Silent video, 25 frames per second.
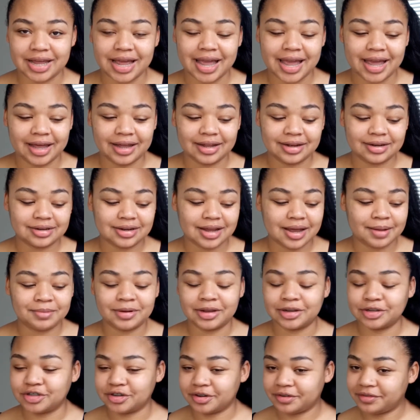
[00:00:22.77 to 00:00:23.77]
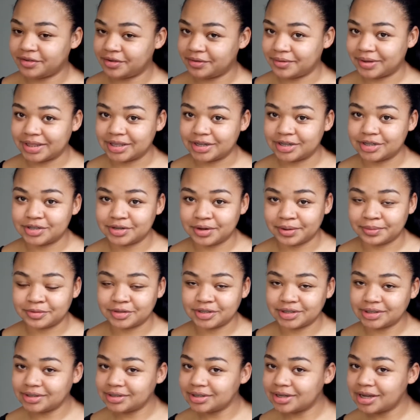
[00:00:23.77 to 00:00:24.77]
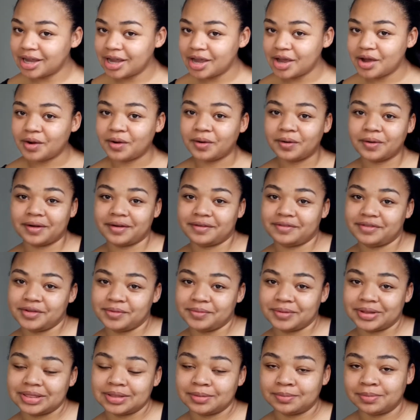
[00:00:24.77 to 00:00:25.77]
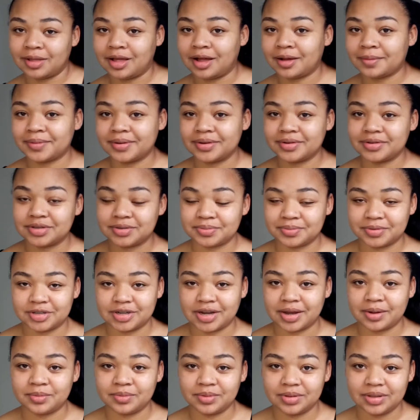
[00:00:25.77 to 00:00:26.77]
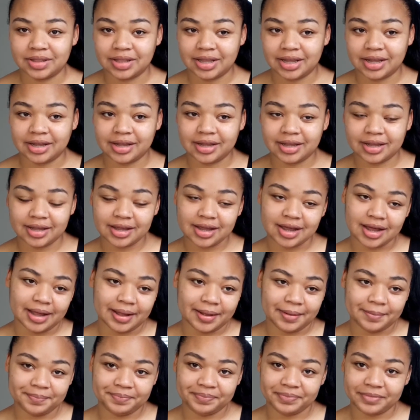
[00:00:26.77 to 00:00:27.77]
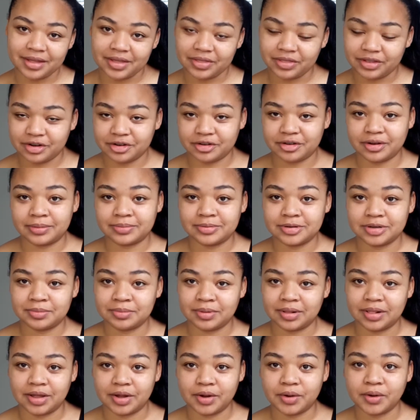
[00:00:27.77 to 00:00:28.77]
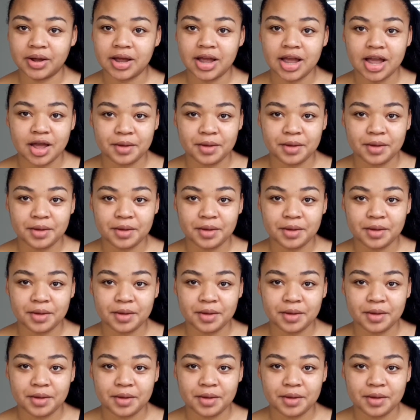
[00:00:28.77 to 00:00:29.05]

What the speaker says: and I'm not sure if you read the description or if you read the blog post, which I will link in the description below,